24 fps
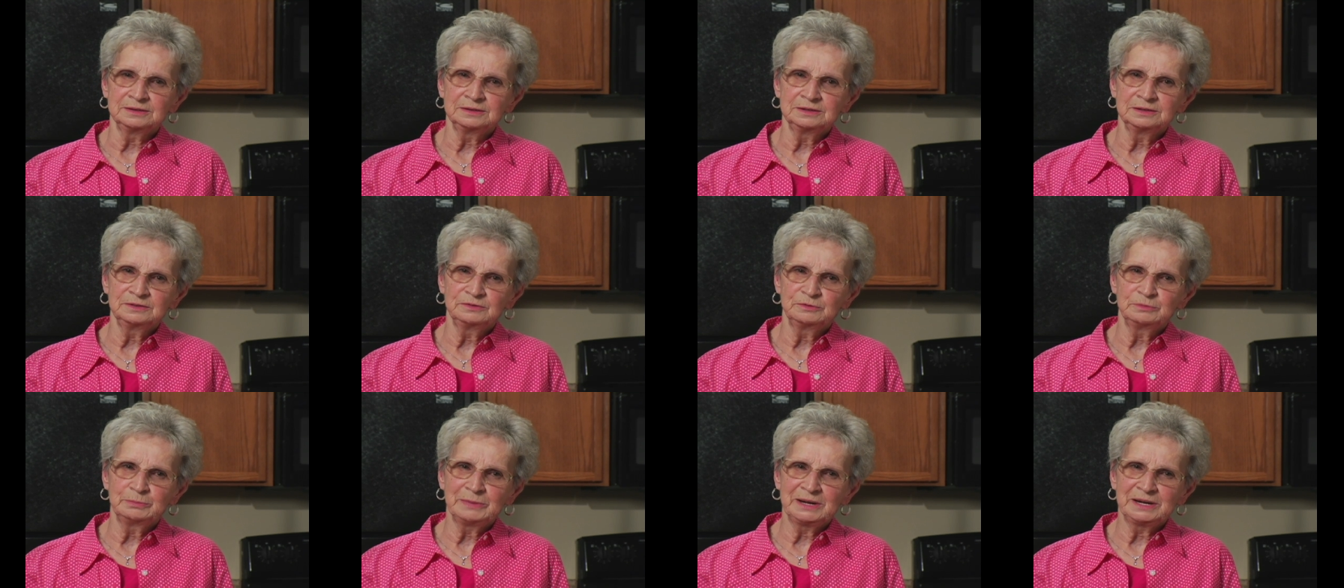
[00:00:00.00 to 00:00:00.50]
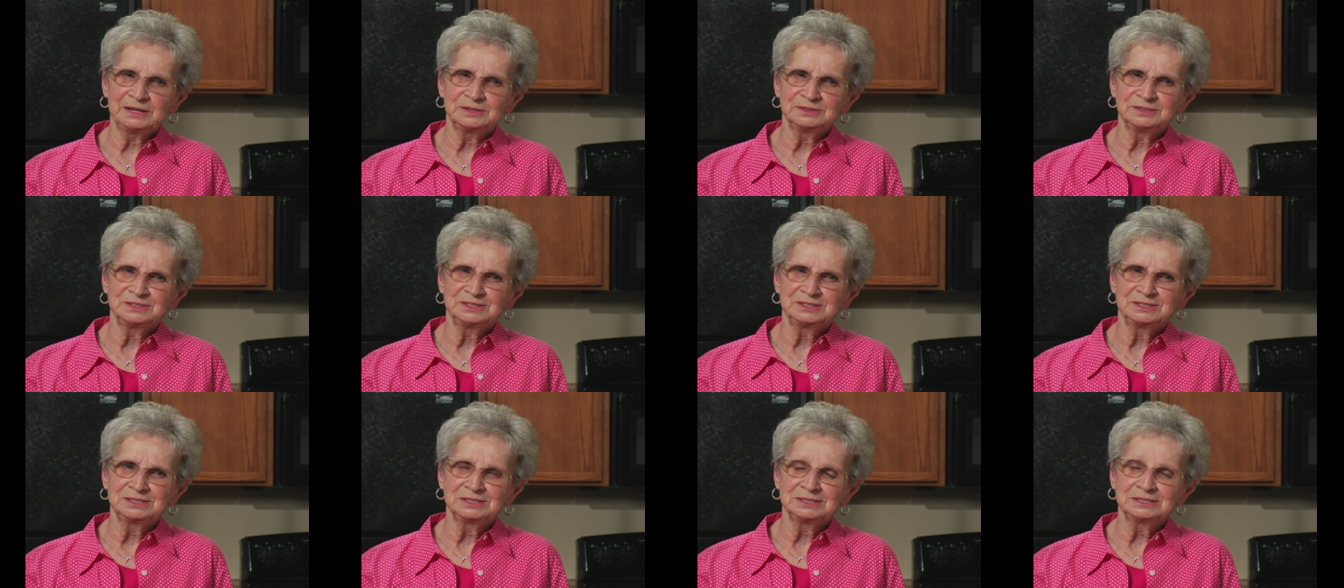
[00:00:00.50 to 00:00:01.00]
live
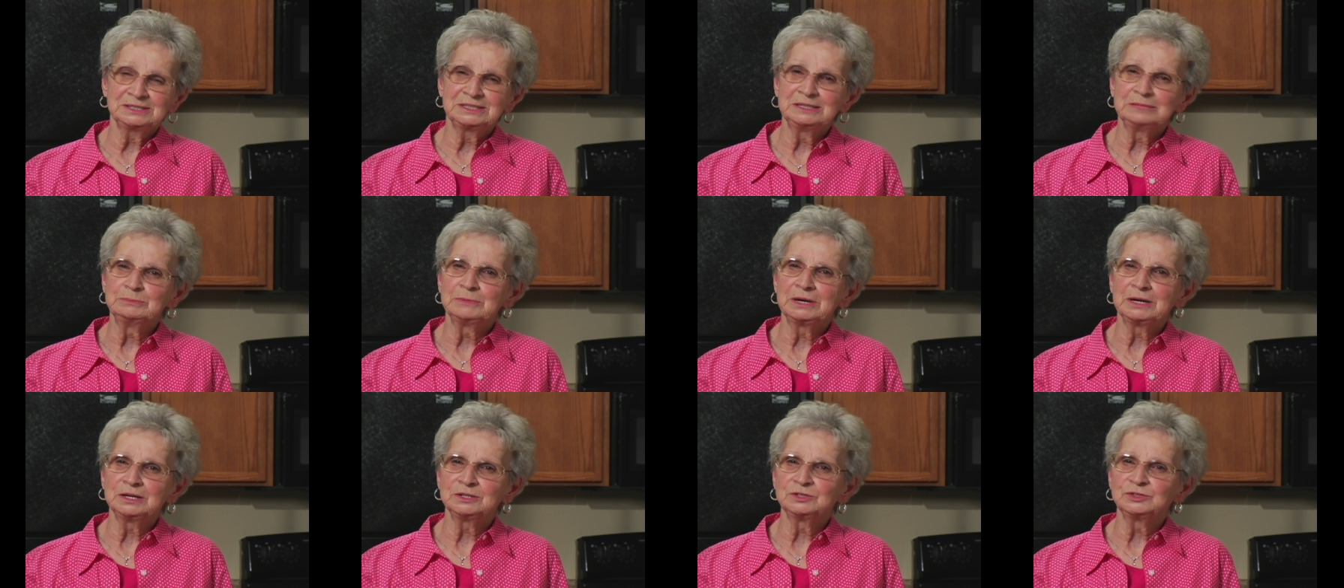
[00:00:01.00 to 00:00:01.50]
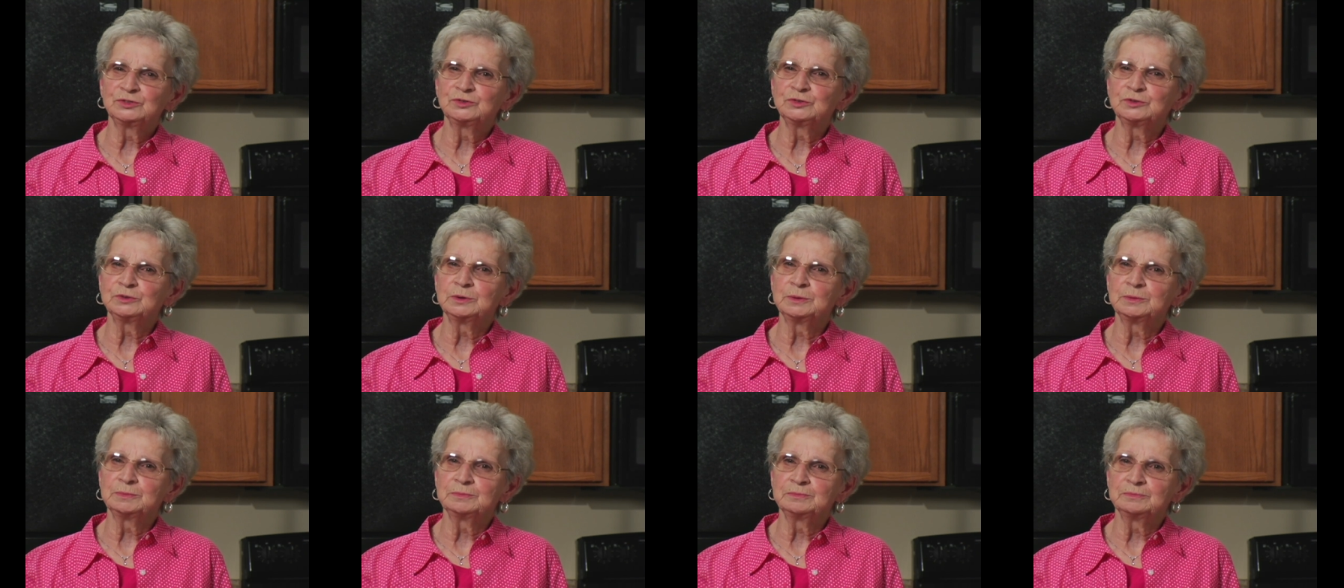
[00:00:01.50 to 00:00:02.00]
about 60 miles
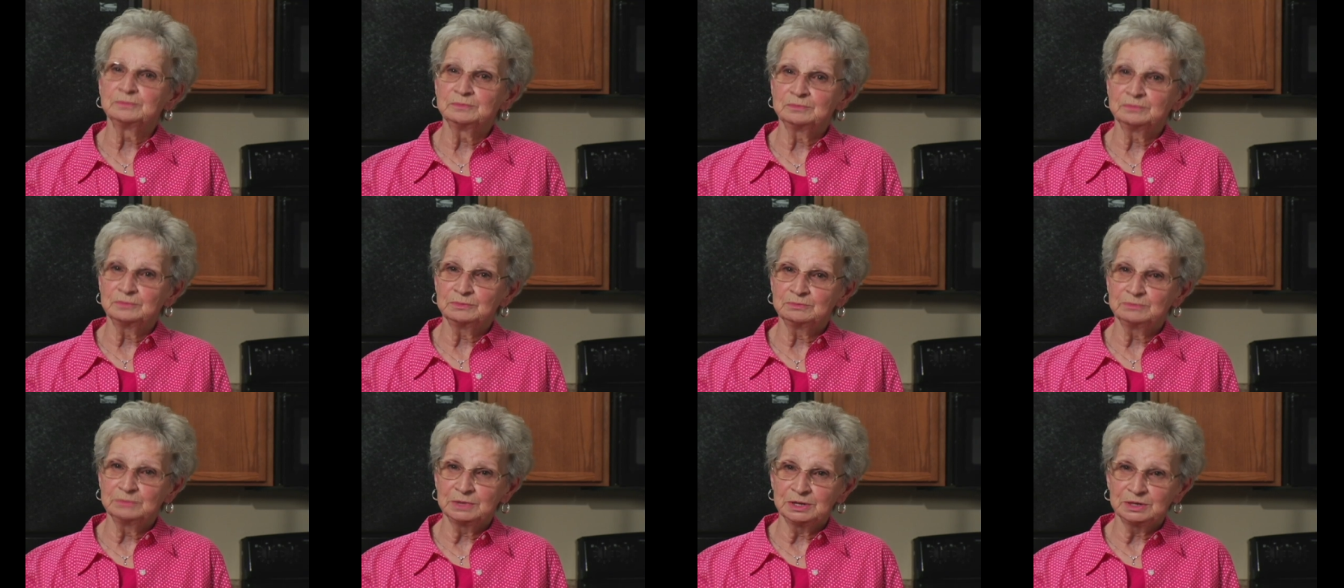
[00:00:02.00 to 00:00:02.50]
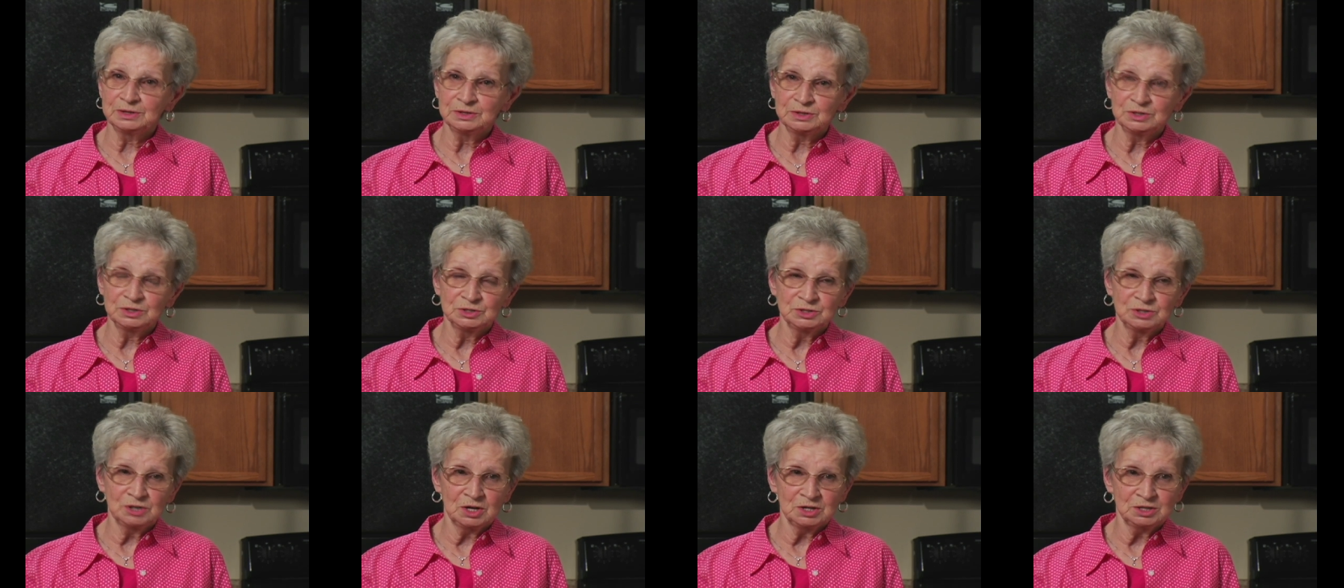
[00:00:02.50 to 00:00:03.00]
from
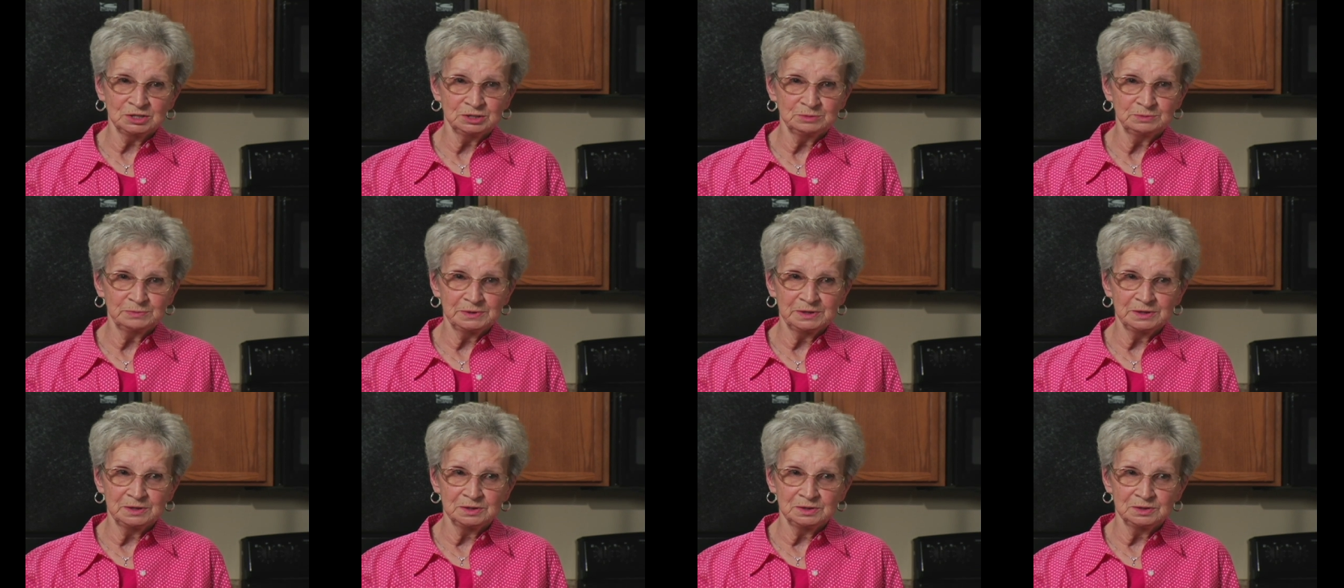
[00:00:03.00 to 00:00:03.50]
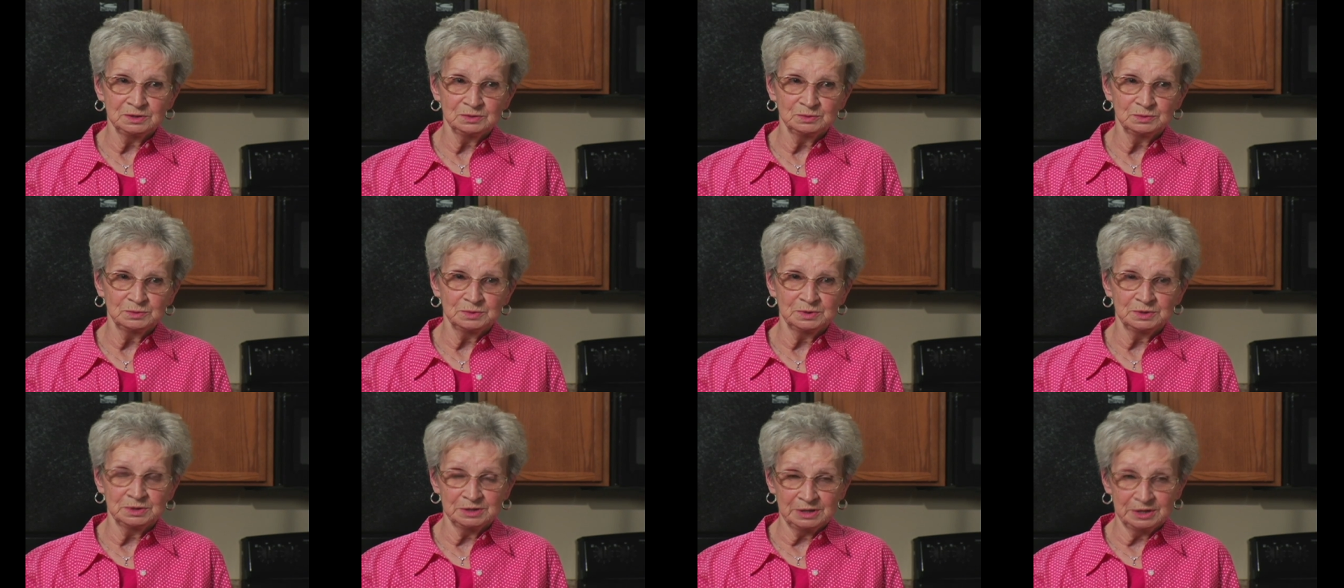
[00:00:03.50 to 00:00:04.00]
Methodist Hospital,
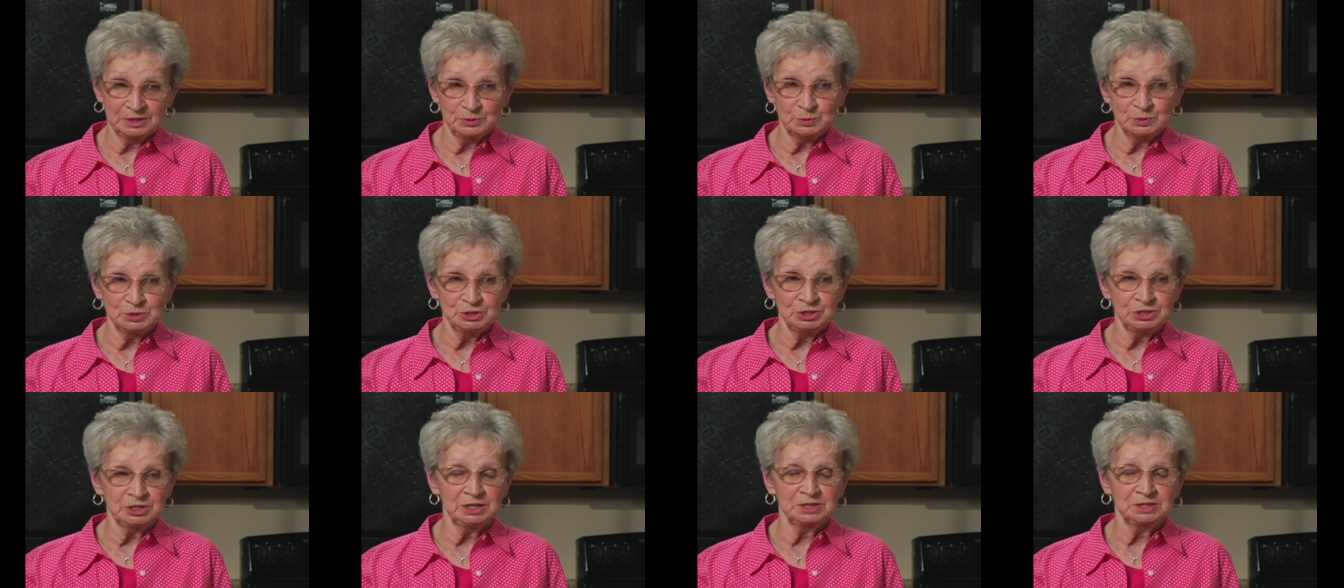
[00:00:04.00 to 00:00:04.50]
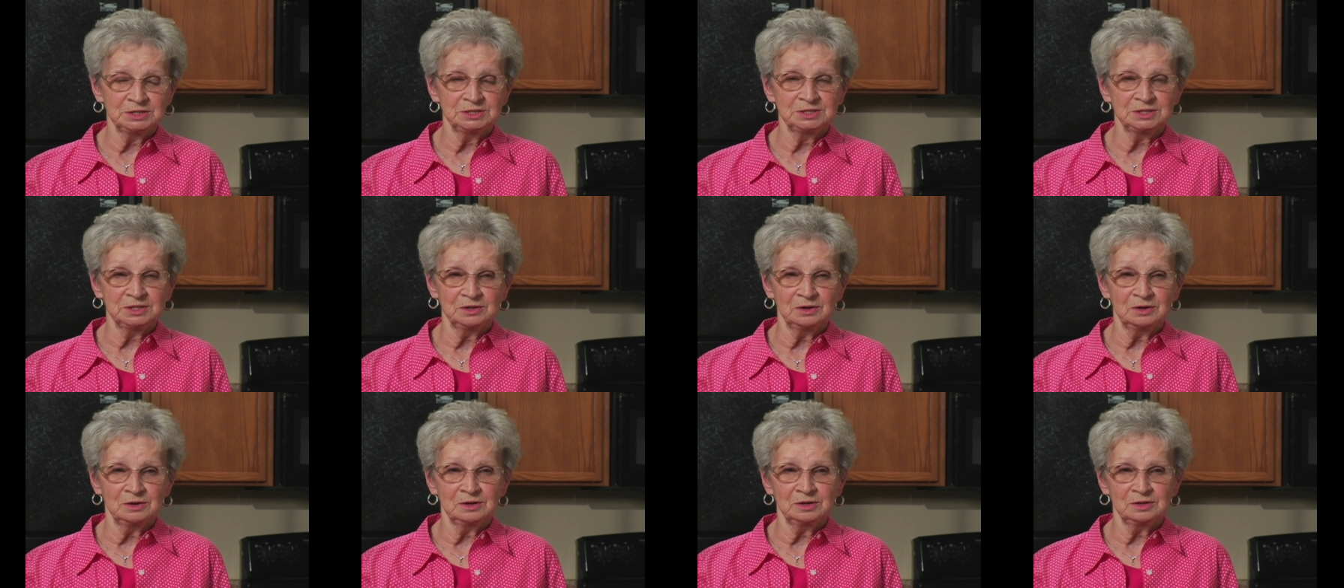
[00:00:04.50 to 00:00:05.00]
which has
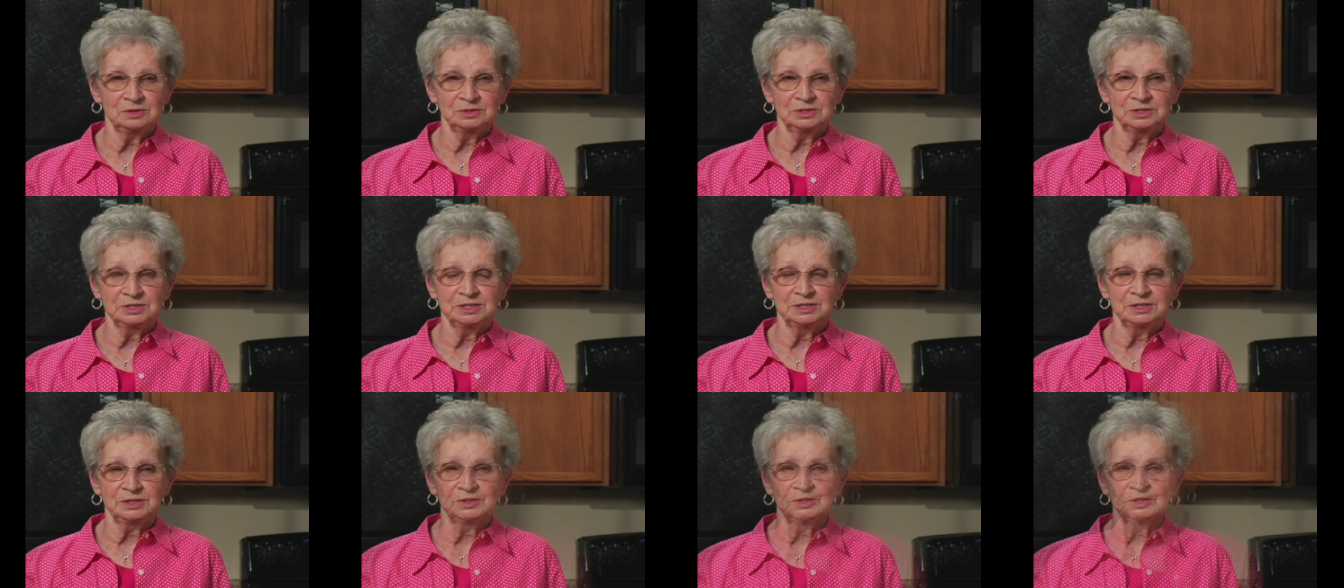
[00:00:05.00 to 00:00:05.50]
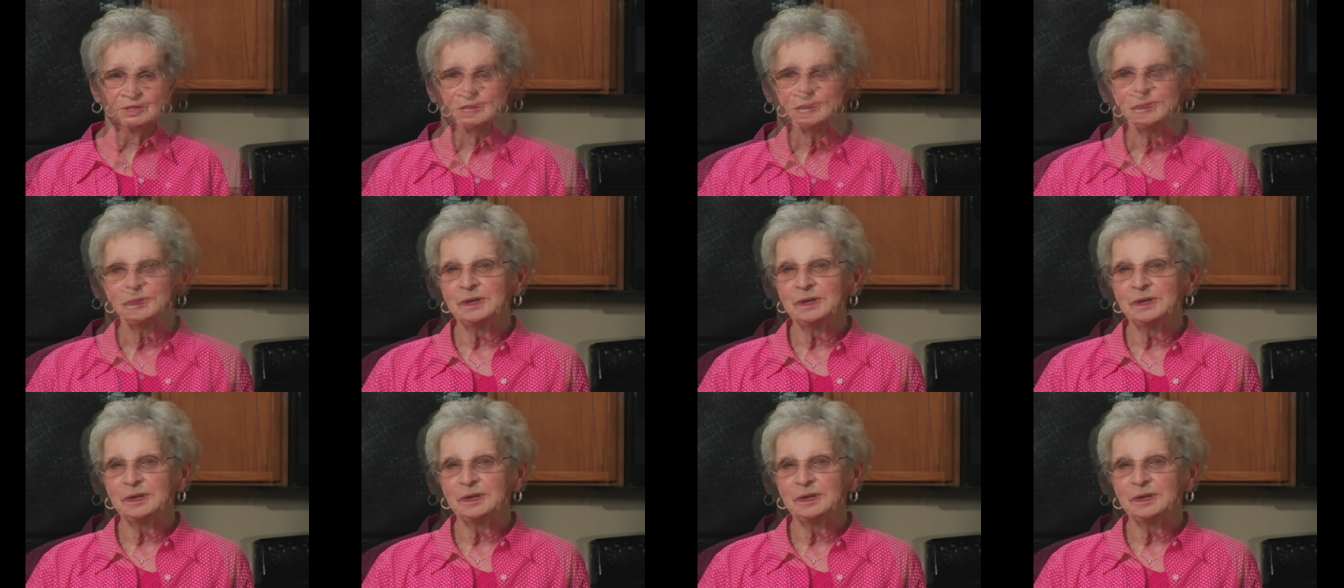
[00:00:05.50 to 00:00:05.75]
the Heart Center.